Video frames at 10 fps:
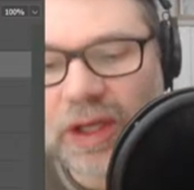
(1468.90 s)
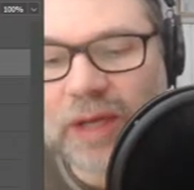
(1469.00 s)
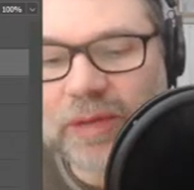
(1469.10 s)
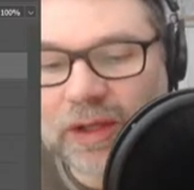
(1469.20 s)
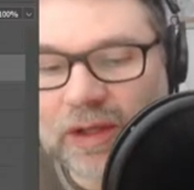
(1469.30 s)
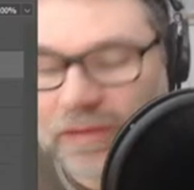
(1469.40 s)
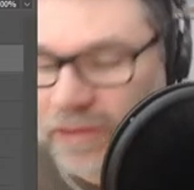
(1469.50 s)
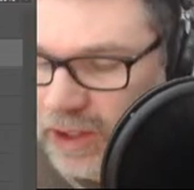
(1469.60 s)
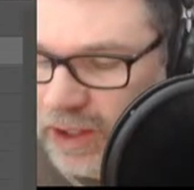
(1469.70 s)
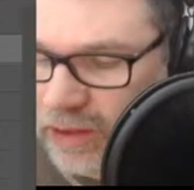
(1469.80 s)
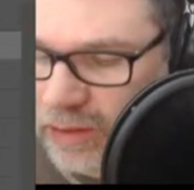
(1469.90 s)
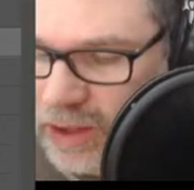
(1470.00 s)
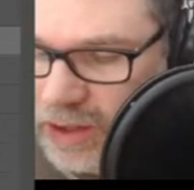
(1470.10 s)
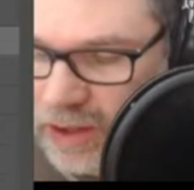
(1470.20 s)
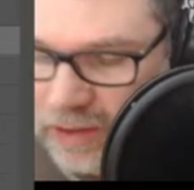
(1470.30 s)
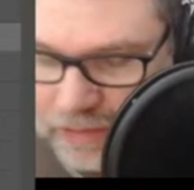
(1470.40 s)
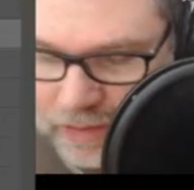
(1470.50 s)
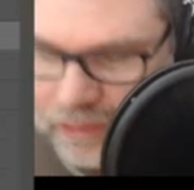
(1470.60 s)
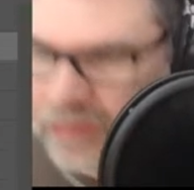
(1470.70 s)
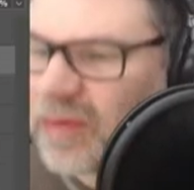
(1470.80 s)
I mean, I feel like three is enough.
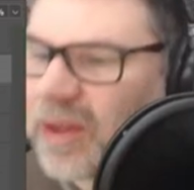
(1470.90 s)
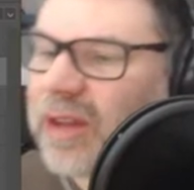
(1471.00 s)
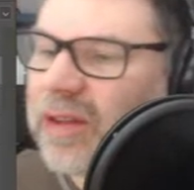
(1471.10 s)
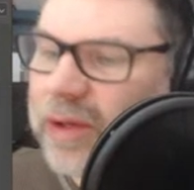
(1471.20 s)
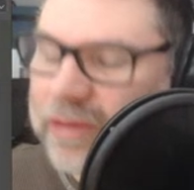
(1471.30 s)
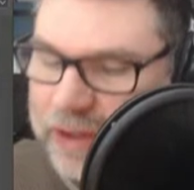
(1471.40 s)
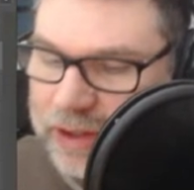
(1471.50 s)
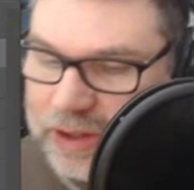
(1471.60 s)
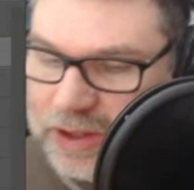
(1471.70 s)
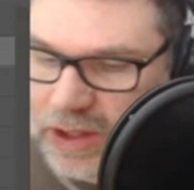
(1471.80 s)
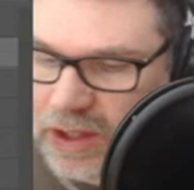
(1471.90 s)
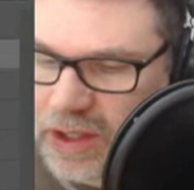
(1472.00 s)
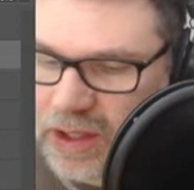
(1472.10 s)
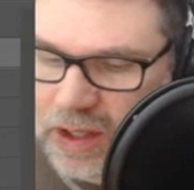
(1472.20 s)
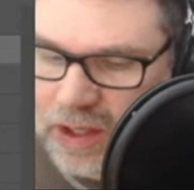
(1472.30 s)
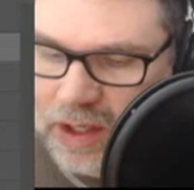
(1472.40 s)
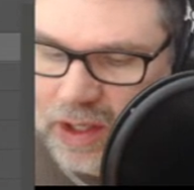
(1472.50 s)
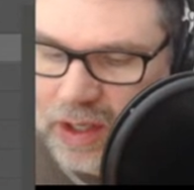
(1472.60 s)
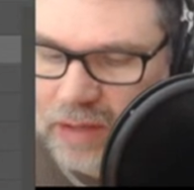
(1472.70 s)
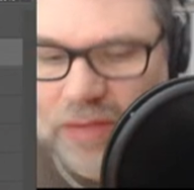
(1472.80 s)
Three fingers.
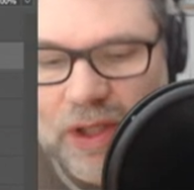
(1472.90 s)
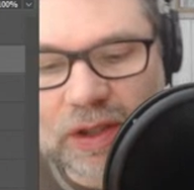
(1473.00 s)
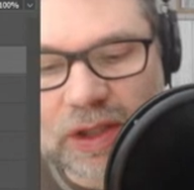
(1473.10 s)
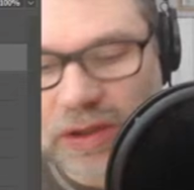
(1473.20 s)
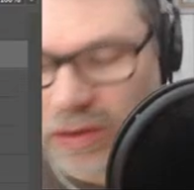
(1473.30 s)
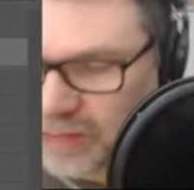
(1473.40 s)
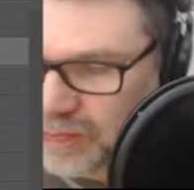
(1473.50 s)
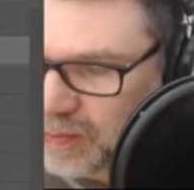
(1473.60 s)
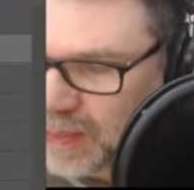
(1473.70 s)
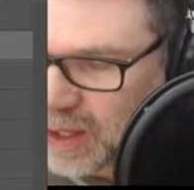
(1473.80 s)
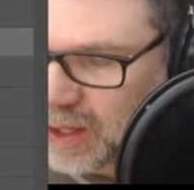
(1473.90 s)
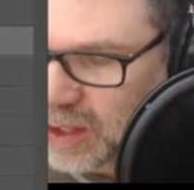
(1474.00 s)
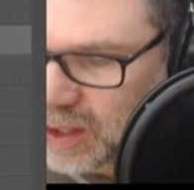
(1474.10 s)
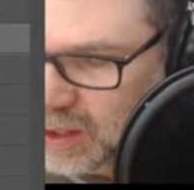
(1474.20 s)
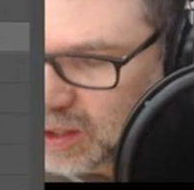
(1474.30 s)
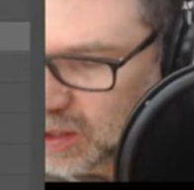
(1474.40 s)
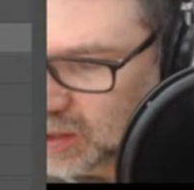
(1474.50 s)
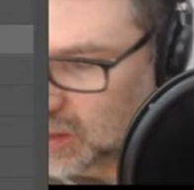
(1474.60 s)
And then uh,